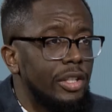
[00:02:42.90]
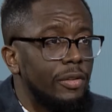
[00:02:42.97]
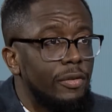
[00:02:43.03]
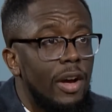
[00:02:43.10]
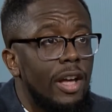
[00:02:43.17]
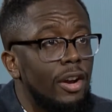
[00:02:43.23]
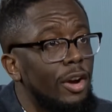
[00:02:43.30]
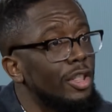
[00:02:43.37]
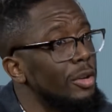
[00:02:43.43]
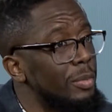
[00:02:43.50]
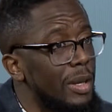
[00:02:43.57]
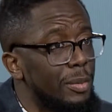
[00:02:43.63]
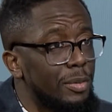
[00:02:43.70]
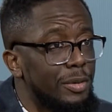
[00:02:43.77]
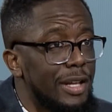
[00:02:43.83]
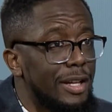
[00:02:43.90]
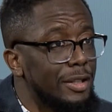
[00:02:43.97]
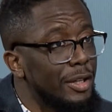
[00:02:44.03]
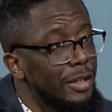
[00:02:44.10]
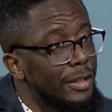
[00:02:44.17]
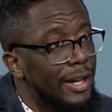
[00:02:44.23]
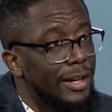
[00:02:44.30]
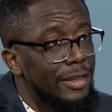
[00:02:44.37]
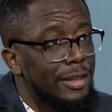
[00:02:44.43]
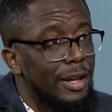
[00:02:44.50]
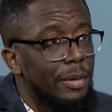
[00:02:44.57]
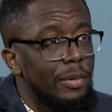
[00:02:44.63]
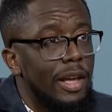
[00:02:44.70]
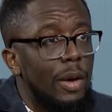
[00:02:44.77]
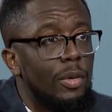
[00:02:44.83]
find other people that looked like
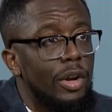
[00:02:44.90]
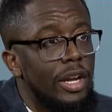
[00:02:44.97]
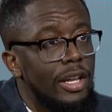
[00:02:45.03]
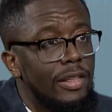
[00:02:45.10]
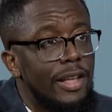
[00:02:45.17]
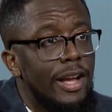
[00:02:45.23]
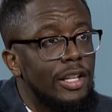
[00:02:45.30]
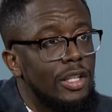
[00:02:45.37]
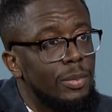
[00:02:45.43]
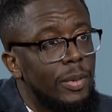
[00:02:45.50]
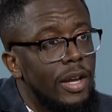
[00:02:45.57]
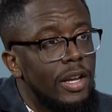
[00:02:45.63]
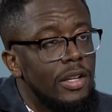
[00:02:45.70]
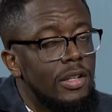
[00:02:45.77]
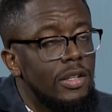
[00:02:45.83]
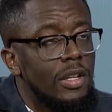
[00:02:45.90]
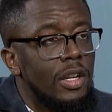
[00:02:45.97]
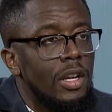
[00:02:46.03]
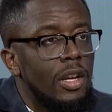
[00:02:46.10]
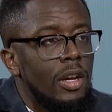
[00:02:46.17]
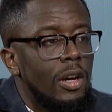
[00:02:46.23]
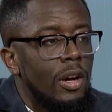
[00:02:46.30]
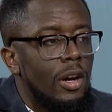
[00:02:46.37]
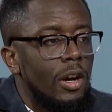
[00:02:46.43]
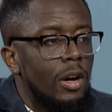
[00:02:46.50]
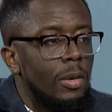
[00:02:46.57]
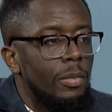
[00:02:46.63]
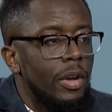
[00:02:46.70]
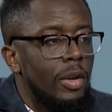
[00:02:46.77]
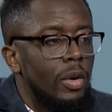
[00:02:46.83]
them that were in that space
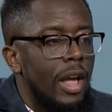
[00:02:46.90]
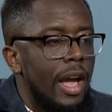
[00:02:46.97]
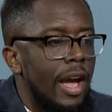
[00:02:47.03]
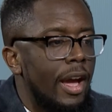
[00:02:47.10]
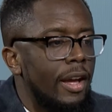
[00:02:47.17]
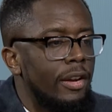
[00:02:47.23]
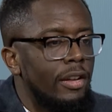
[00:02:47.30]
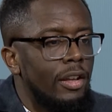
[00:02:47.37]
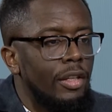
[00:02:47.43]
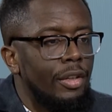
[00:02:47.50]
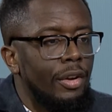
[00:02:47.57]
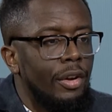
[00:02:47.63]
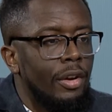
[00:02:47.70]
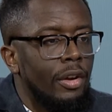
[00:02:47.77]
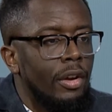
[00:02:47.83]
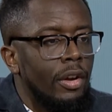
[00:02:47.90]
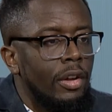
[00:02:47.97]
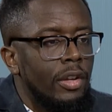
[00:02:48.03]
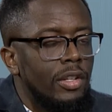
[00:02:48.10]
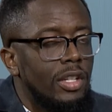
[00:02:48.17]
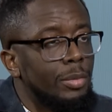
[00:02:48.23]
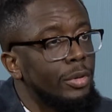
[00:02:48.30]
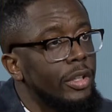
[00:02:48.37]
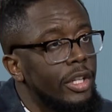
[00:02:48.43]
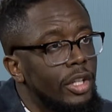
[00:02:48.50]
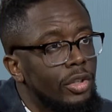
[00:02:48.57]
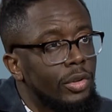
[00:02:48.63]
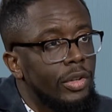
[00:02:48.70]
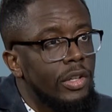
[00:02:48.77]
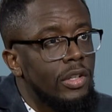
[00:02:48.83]
and had either similar
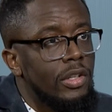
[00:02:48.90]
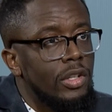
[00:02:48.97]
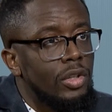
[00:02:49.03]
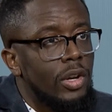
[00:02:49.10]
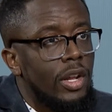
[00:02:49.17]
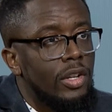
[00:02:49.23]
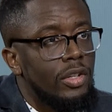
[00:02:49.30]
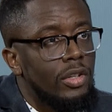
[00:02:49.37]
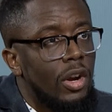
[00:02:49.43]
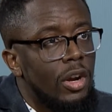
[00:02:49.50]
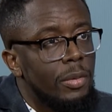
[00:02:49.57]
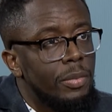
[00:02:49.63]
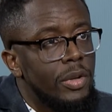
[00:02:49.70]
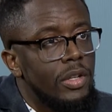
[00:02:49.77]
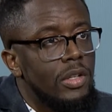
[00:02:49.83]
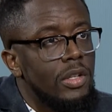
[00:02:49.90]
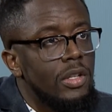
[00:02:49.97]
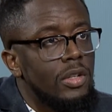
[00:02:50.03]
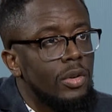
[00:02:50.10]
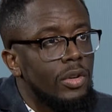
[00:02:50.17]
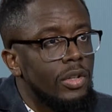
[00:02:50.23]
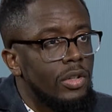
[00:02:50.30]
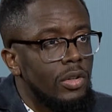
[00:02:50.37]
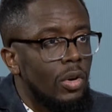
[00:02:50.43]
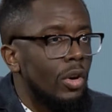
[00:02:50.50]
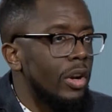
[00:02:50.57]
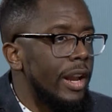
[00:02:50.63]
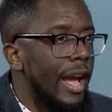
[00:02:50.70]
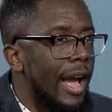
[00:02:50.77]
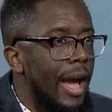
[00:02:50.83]
interests in trying to start a business
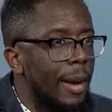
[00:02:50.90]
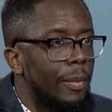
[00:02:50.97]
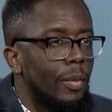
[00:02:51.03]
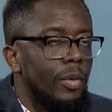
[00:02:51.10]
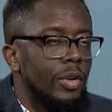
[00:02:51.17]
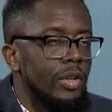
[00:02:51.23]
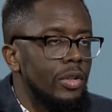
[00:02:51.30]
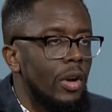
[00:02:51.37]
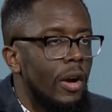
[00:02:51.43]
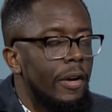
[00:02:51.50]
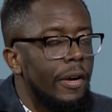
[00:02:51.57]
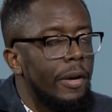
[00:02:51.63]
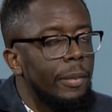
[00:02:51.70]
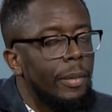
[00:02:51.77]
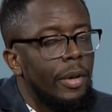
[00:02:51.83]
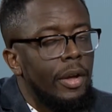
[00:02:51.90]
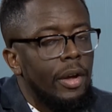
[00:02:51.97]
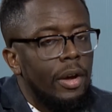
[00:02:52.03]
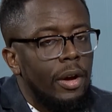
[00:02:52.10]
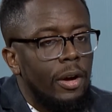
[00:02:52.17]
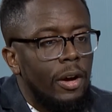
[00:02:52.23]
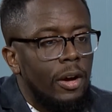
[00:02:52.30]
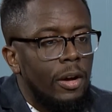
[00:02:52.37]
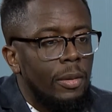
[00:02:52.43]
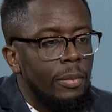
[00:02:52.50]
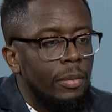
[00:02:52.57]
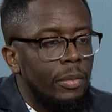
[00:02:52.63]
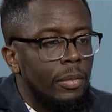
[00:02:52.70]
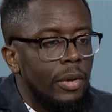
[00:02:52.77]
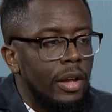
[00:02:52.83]
or an app or a startup.
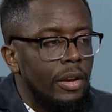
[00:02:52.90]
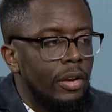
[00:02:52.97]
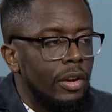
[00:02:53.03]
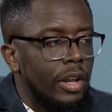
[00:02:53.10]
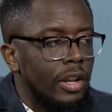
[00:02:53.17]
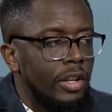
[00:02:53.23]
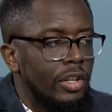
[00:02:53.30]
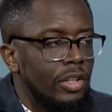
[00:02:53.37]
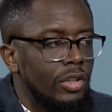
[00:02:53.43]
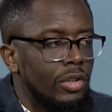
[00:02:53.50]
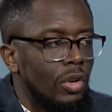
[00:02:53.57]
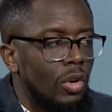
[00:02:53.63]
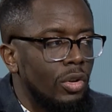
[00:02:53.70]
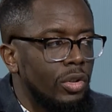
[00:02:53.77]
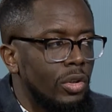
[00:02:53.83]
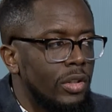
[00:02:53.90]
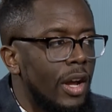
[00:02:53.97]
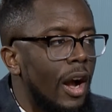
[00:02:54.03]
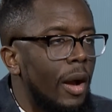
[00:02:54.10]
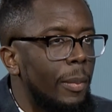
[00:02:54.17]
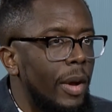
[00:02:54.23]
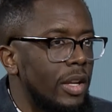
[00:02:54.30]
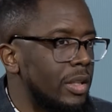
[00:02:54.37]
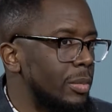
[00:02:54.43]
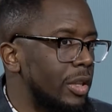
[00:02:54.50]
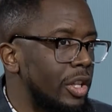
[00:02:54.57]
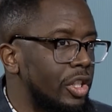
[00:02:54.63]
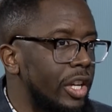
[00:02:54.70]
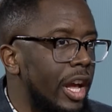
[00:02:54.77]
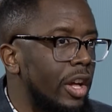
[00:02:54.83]
And just also talk about some of
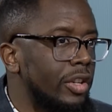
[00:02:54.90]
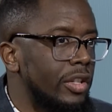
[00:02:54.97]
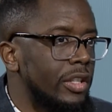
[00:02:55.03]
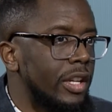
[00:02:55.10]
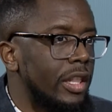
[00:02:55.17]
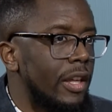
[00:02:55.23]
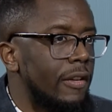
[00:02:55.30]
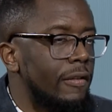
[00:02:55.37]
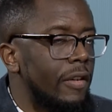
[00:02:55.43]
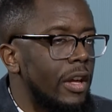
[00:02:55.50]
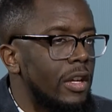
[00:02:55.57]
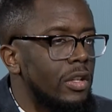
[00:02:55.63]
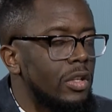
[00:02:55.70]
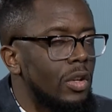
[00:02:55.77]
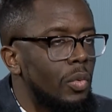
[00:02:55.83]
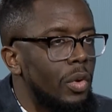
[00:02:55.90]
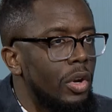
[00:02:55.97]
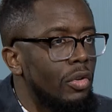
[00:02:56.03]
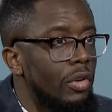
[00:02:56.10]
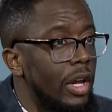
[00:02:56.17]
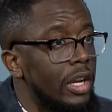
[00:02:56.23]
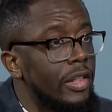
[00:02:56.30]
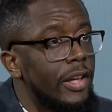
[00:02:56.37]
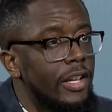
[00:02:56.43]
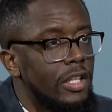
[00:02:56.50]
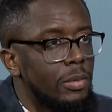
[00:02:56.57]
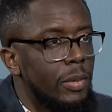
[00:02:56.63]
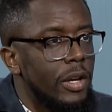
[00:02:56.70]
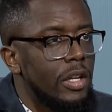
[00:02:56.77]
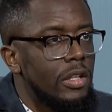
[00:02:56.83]
the challenges that they face. So we created that
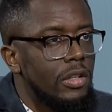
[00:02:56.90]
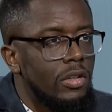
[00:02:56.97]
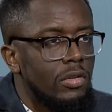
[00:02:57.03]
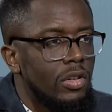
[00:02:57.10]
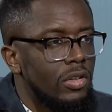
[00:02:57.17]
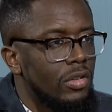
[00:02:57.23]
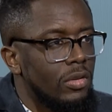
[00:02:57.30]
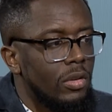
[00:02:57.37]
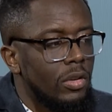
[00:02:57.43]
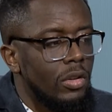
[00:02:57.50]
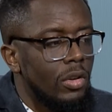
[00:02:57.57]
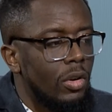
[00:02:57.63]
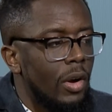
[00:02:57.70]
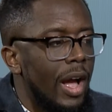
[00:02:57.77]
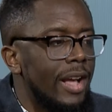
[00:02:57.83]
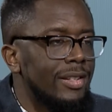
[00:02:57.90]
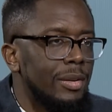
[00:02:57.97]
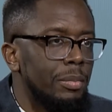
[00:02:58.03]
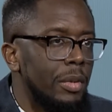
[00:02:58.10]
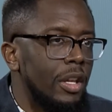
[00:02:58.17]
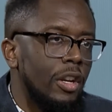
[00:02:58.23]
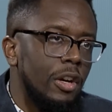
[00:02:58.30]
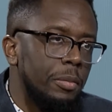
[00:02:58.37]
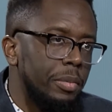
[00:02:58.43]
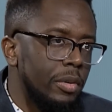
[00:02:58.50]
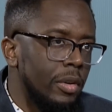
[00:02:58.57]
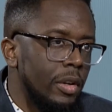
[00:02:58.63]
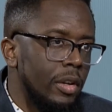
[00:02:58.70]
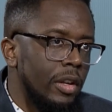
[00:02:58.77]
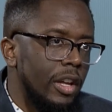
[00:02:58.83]
space just as a meetup.
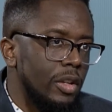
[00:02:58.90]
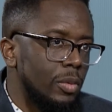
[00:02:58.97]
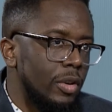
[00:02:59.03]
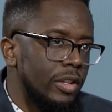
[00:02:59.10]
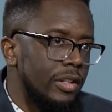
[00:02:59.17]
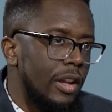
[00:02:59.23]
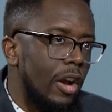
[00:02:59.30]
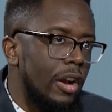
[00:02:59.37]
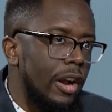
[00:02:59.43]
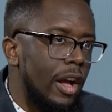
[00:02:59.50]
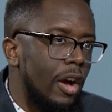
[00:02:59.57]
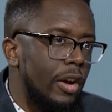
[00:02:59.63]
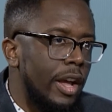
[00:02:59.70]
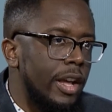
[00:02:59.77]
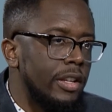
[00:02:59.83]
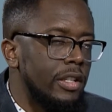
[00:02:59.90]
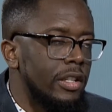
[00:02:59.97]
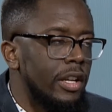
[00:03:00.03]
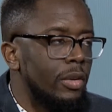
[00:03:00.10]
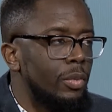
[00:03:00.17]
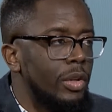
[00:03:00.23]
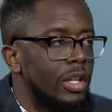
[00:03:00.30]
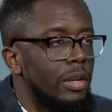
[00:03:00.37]
That's where it started out as, and then we did